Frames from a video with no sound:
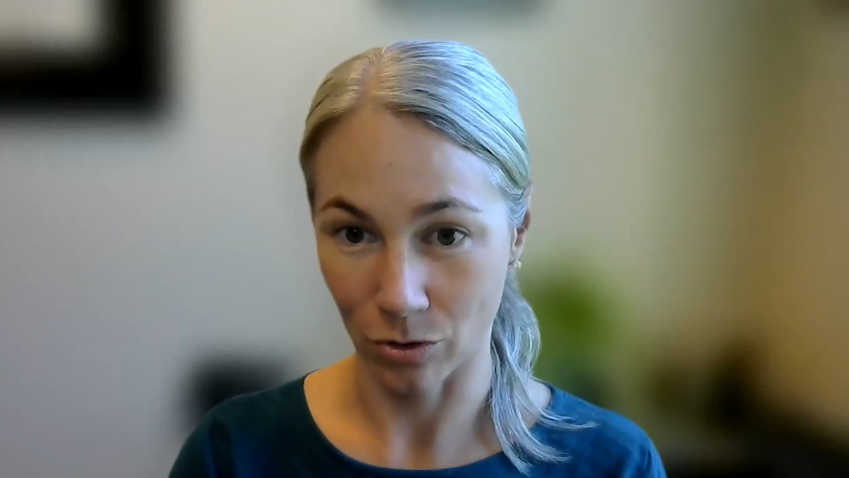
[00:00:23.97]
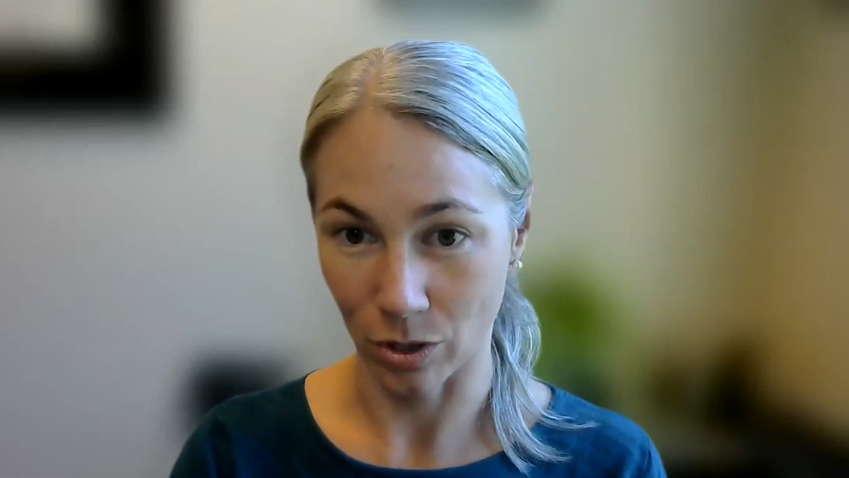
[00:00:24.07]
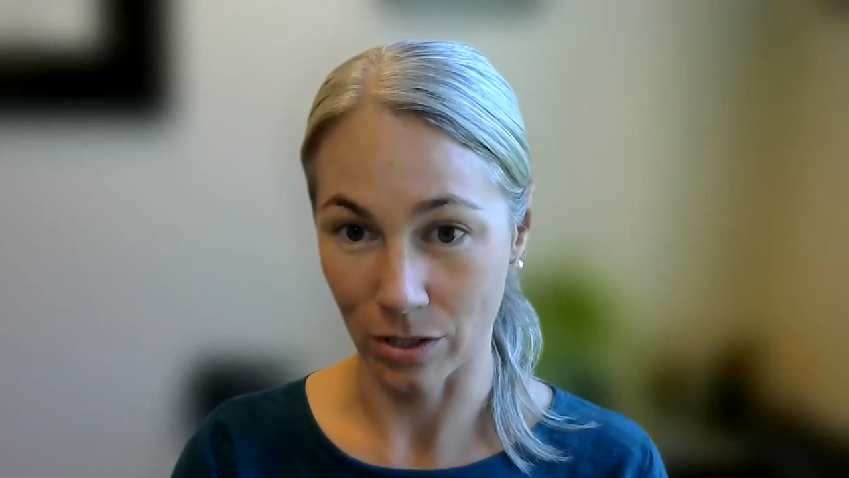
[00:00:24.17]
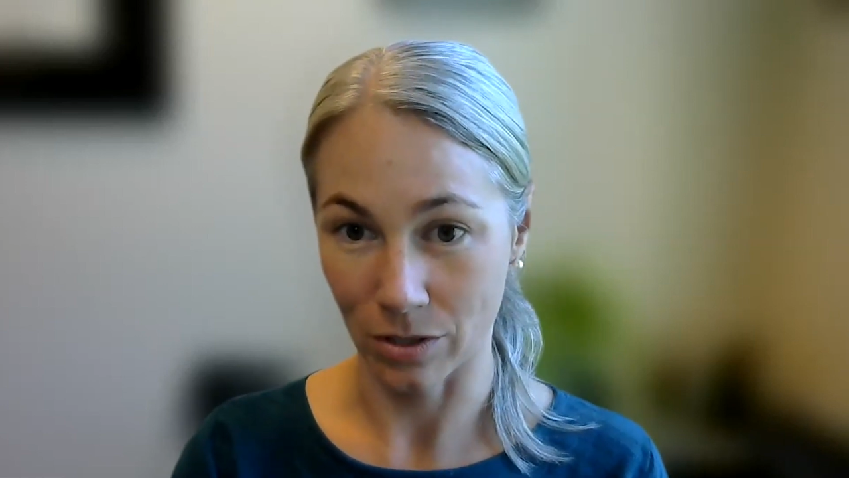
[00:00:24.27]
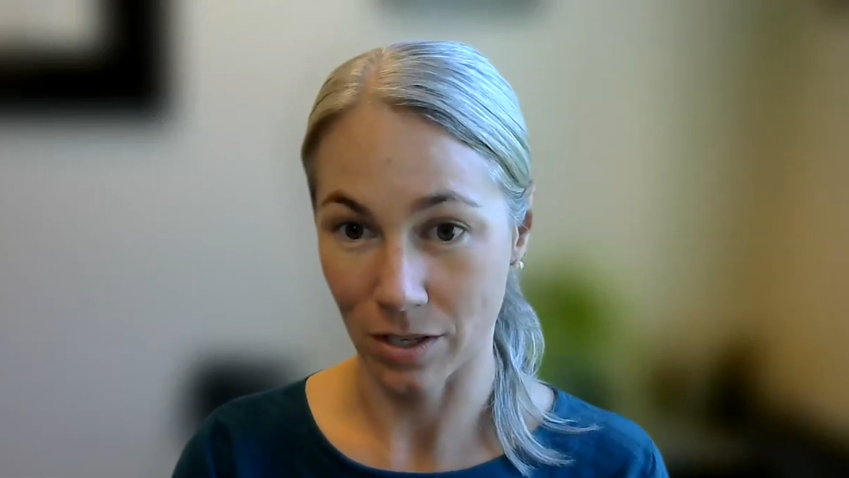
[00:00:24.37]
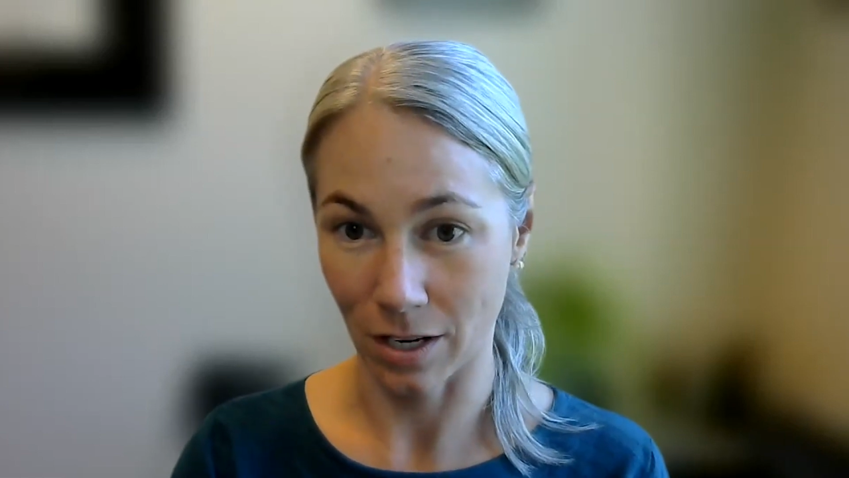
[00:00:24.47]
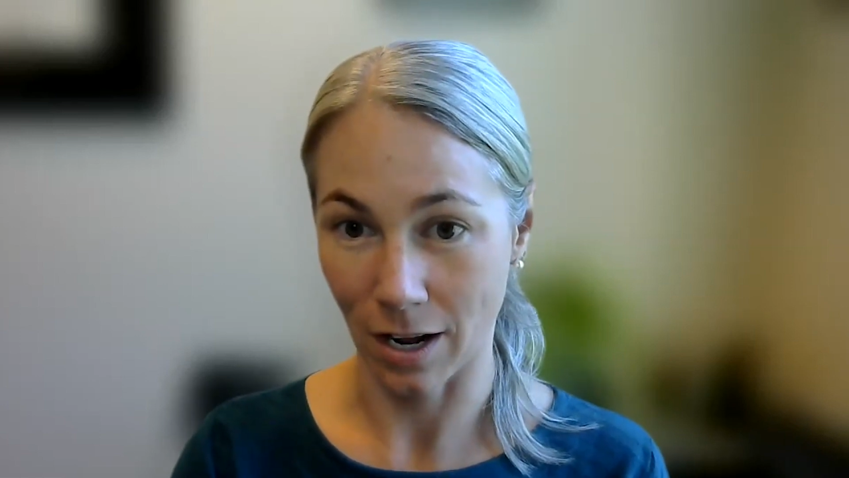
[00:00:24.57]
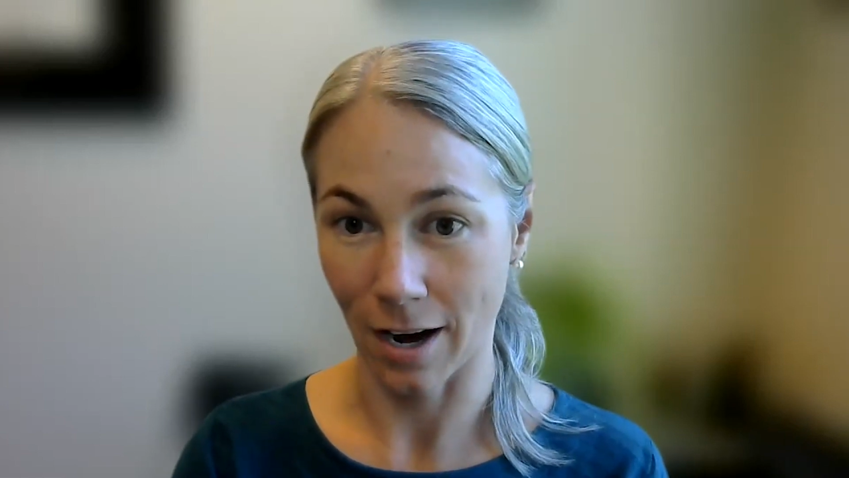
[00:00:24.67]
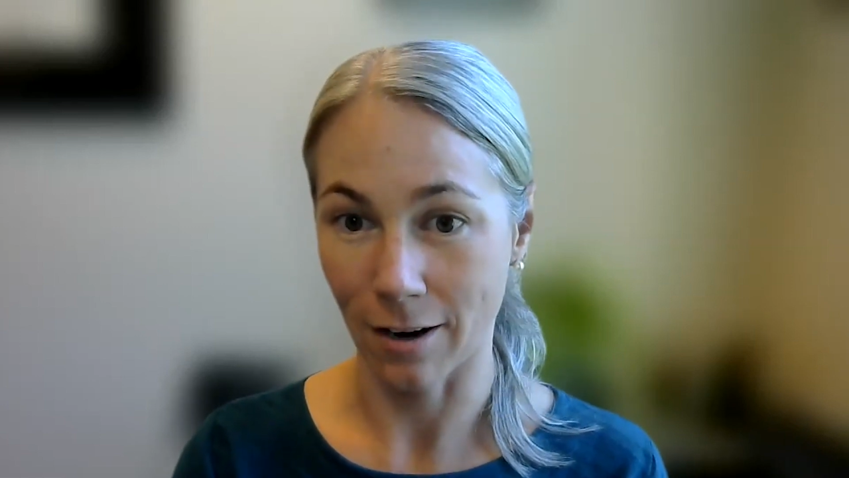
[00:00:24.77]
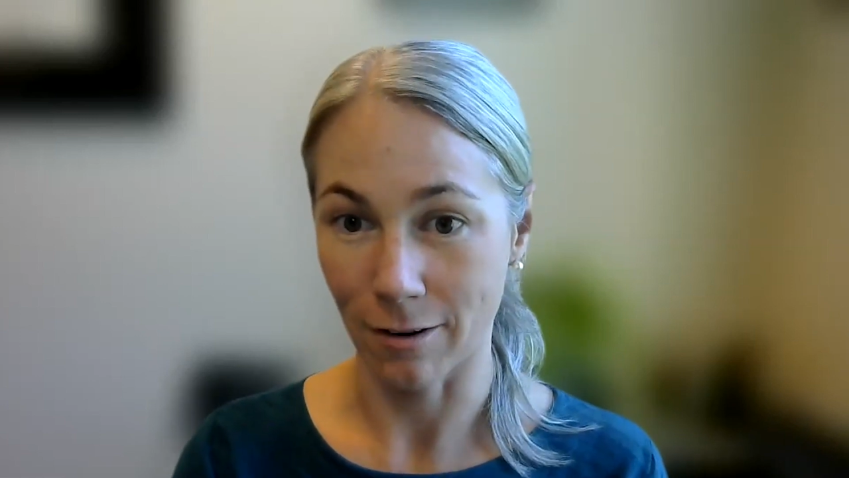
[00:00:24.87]
drains can
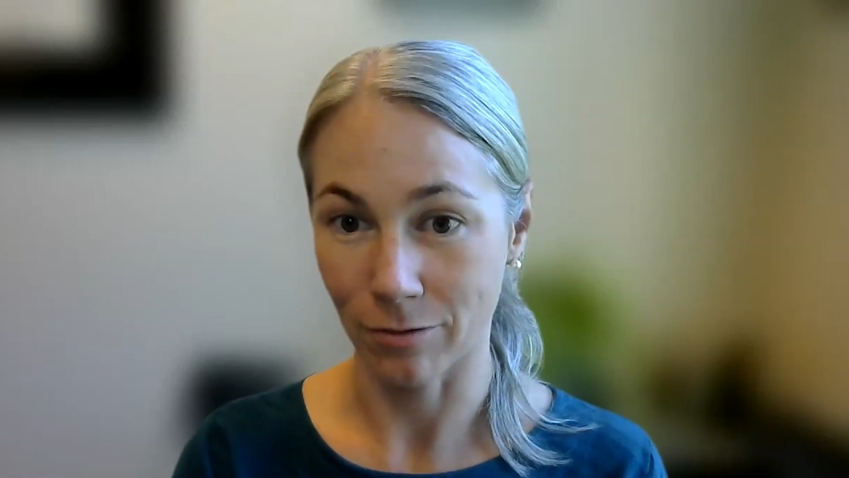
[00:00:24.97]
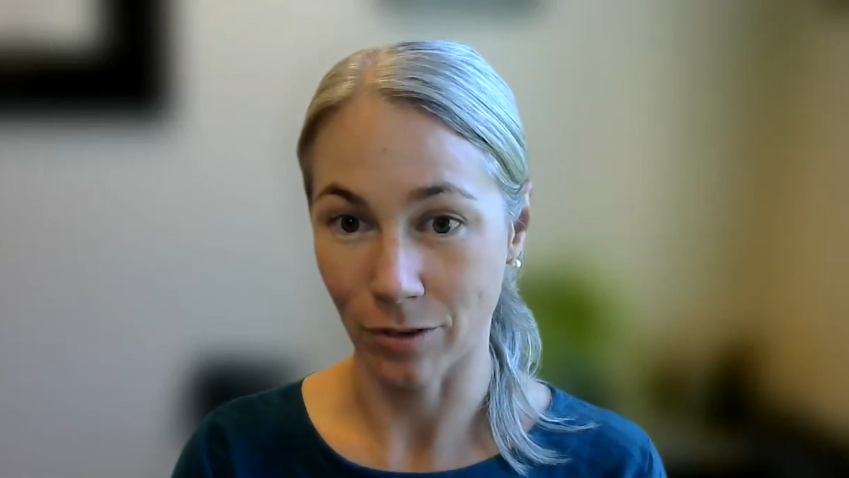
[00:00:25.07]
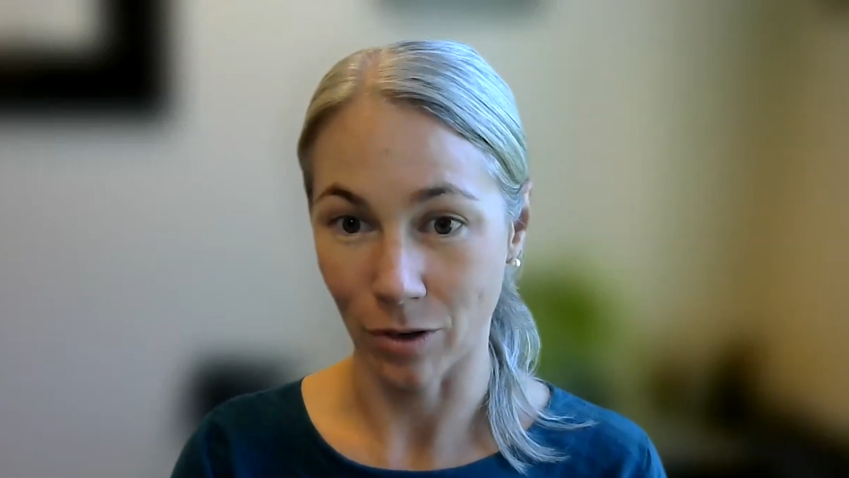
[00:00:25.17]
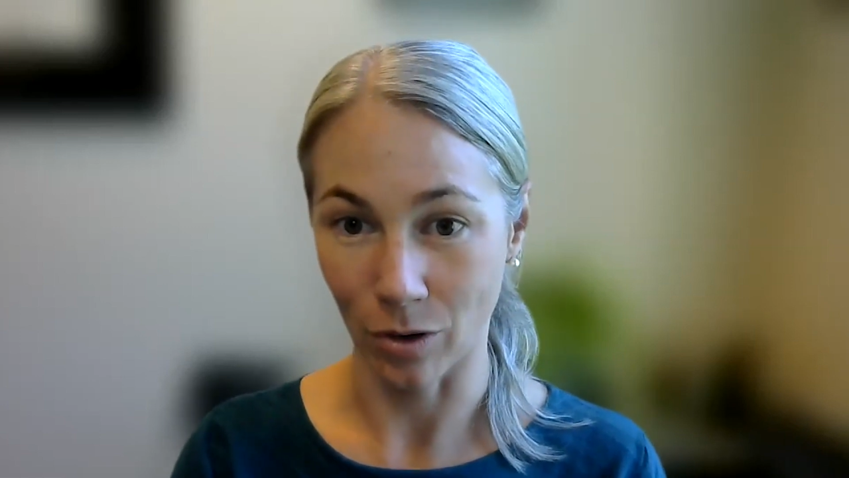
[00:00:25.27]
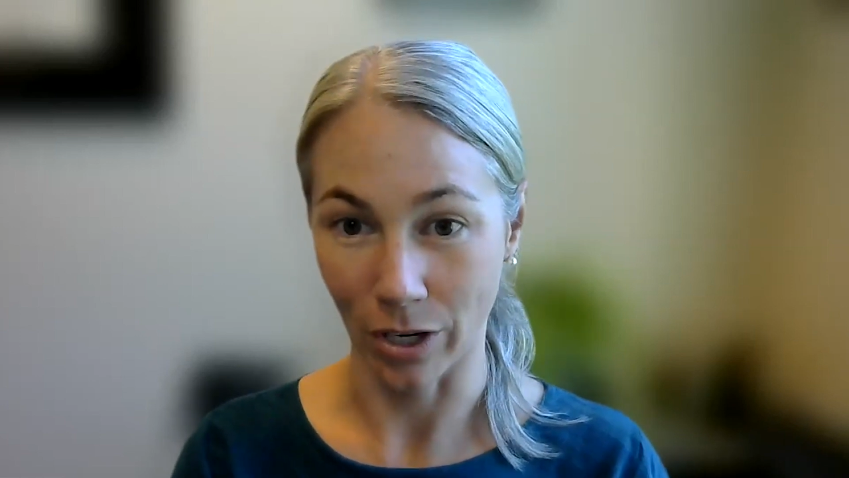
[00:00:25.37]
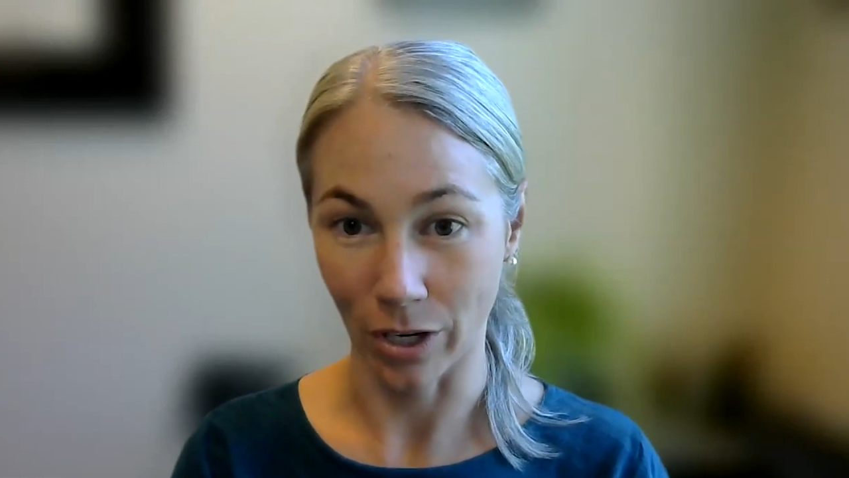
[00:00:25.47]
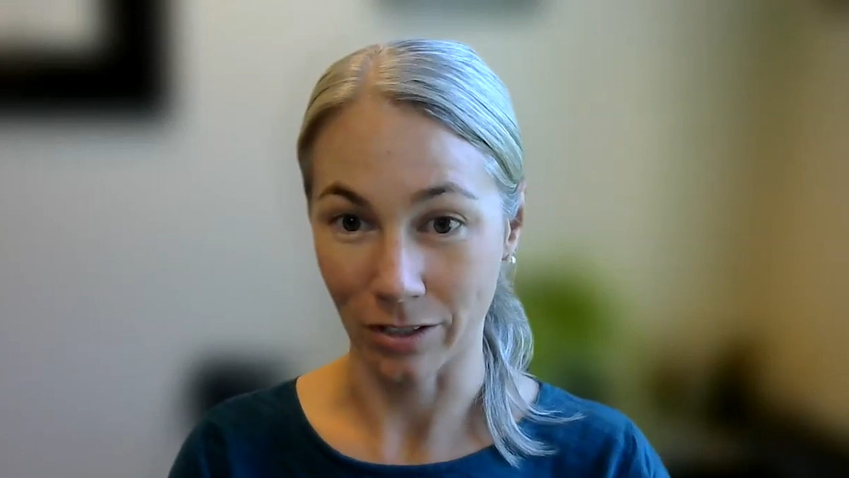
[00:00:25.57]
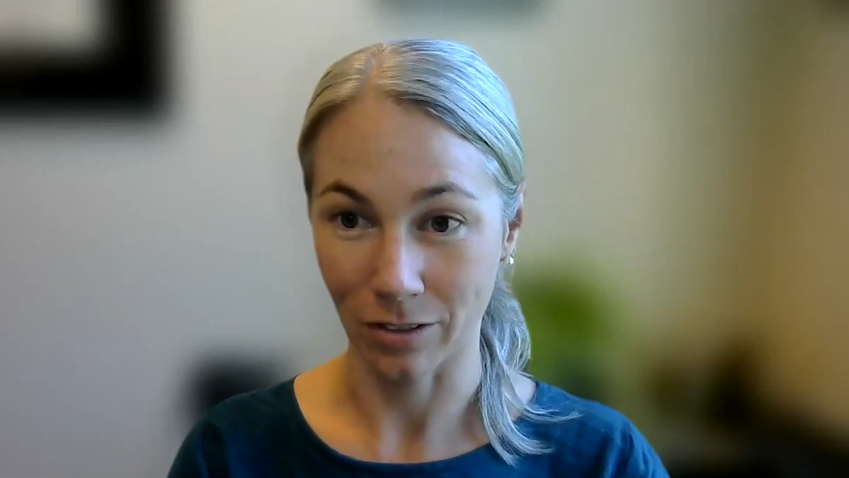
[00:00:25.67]
have on